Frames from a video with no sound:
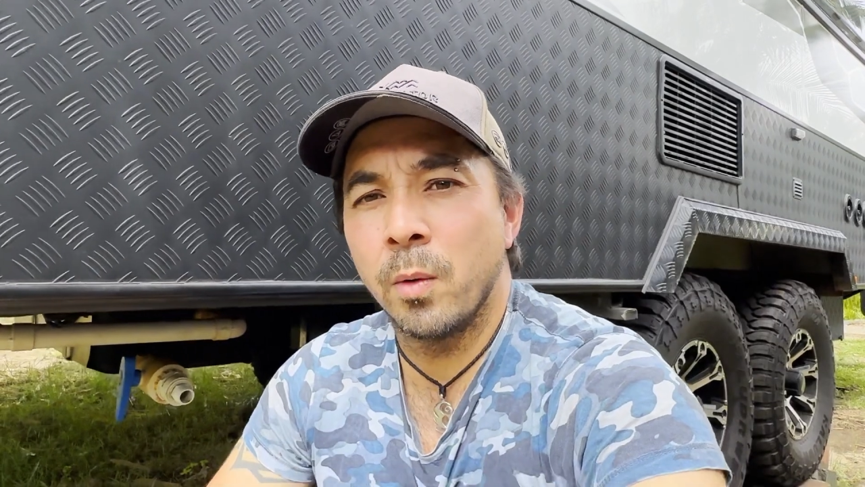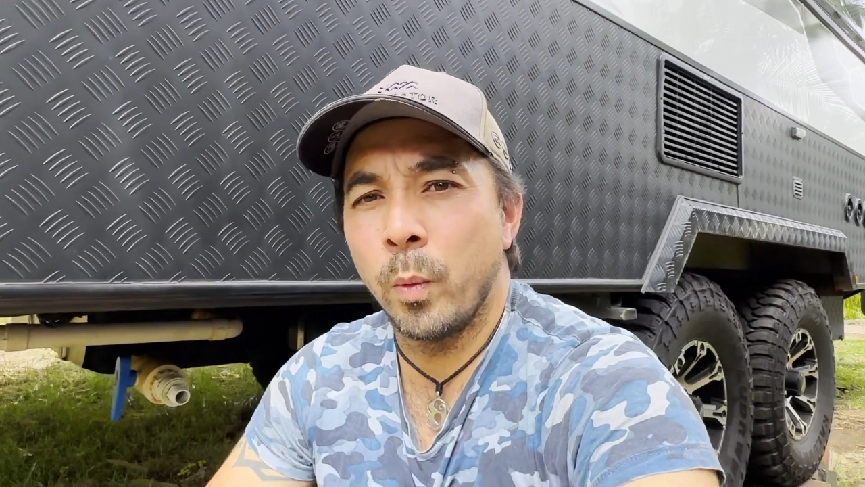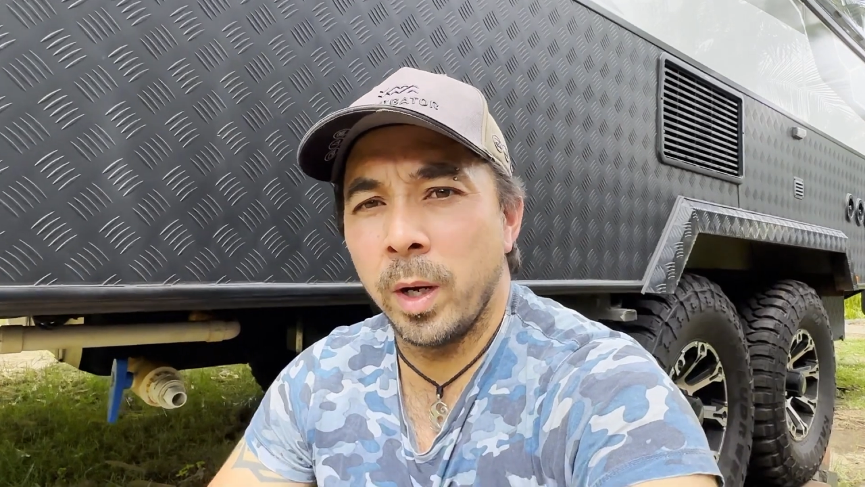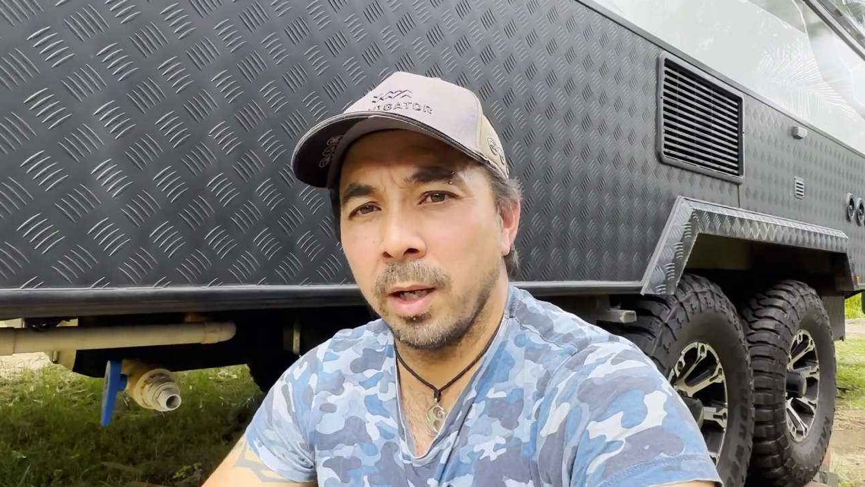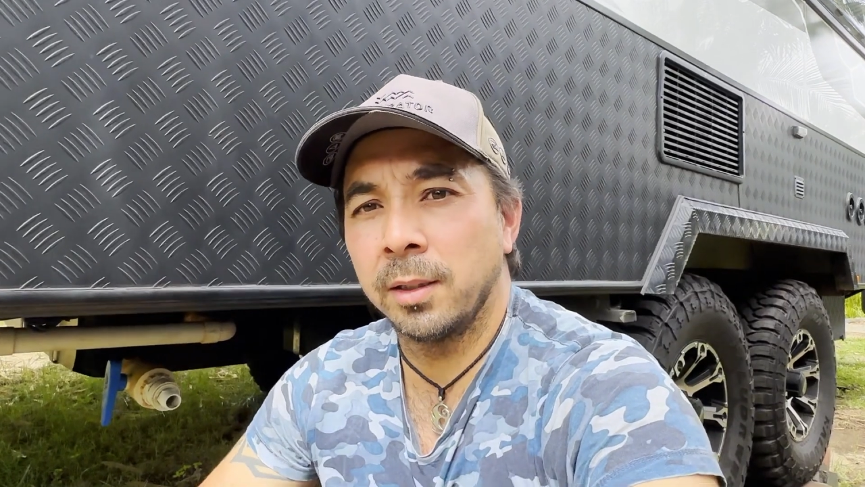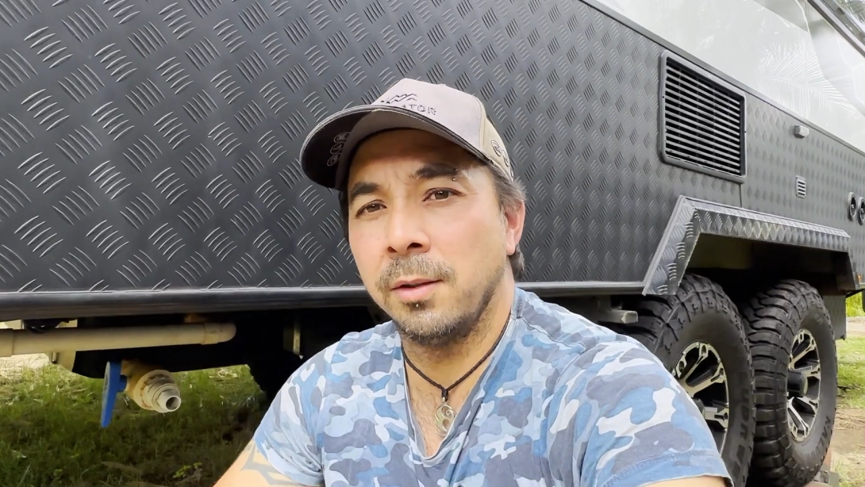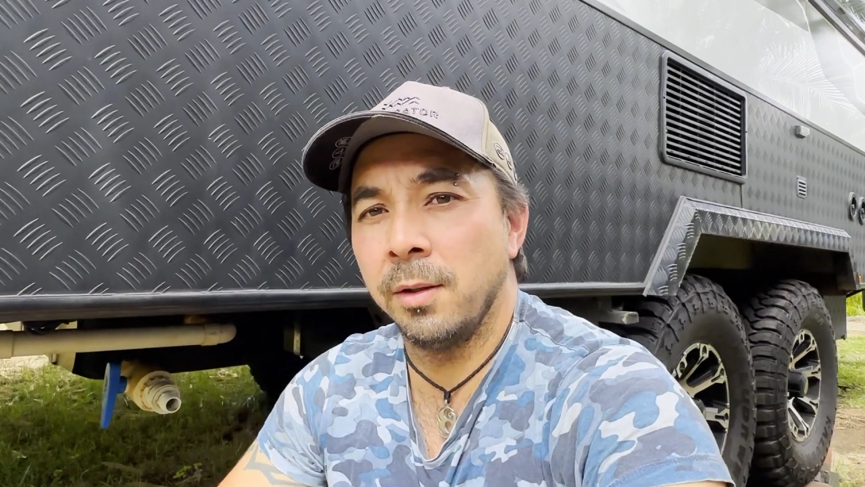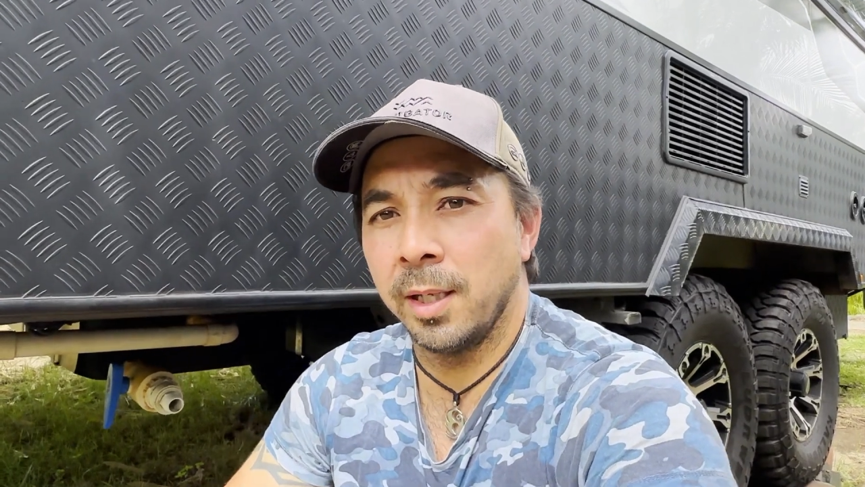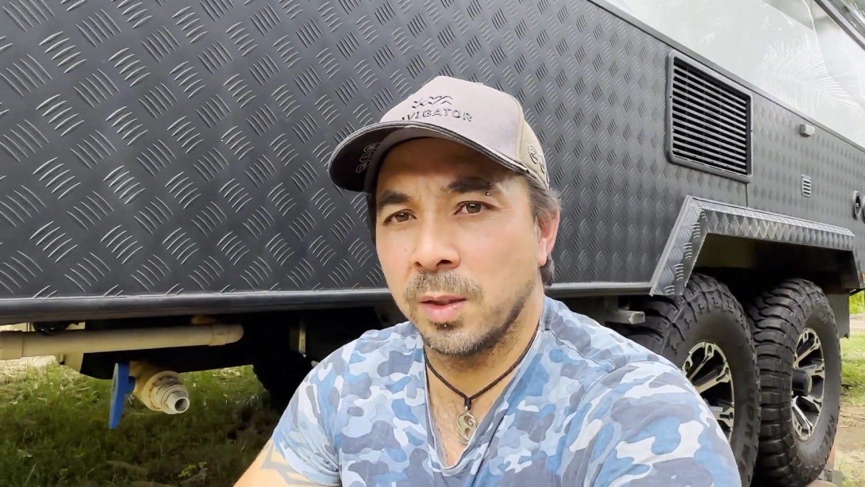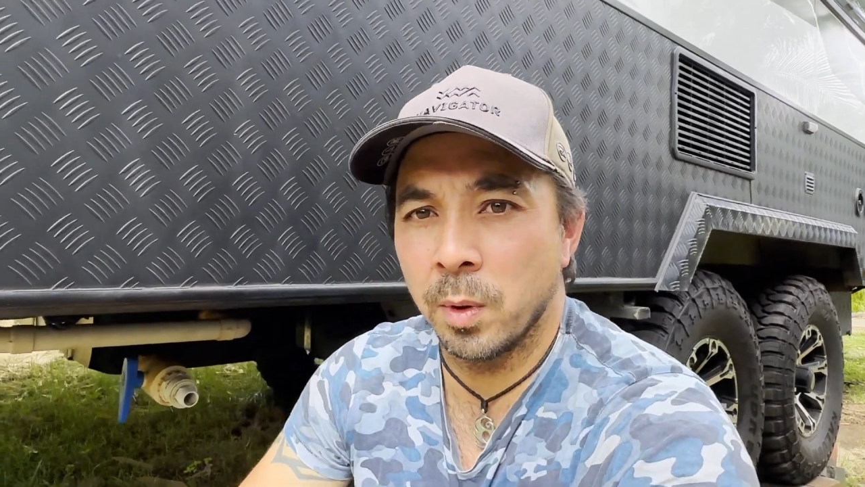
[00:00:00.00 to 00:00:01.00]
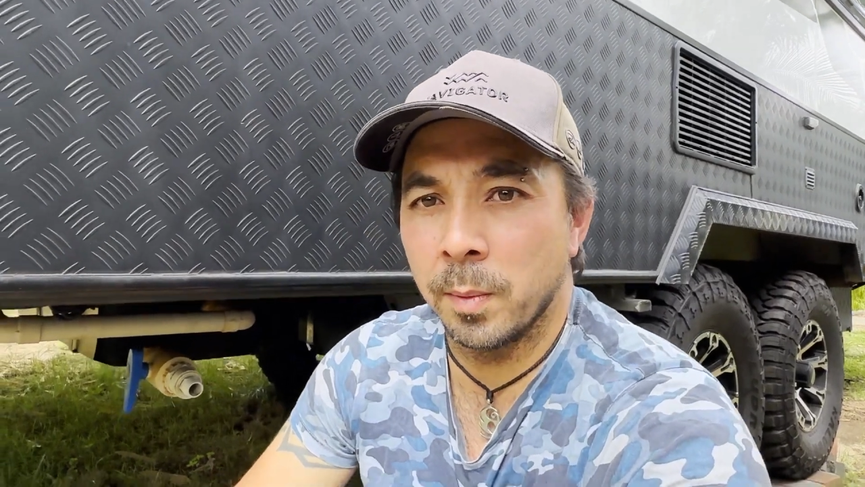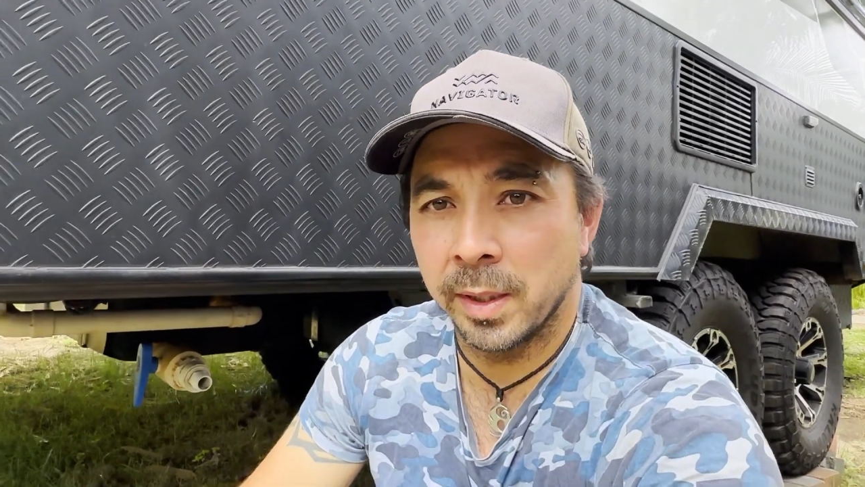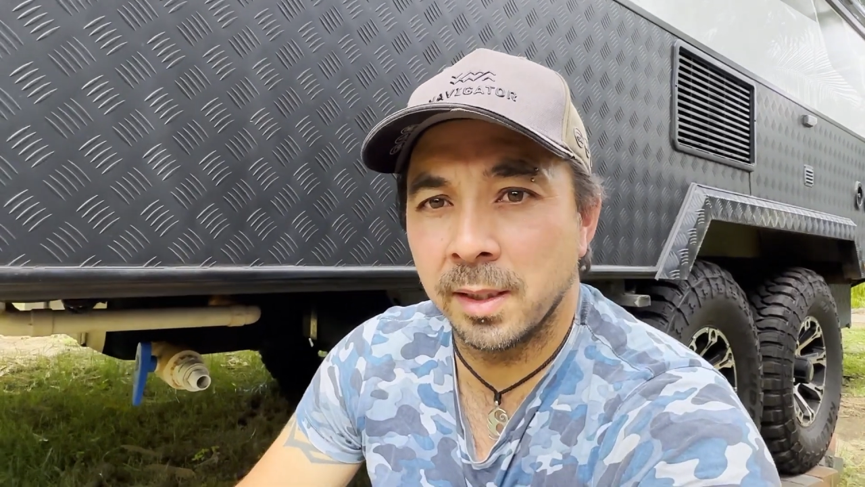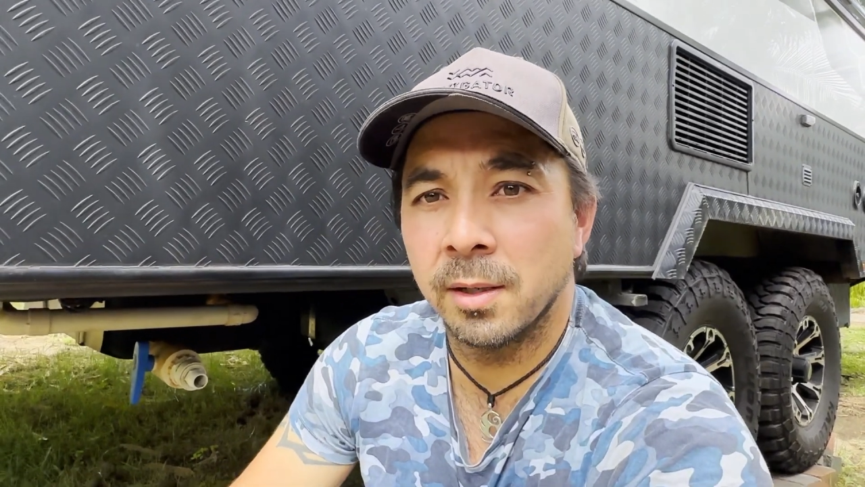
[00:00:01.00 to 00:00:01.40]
we like to do things properly.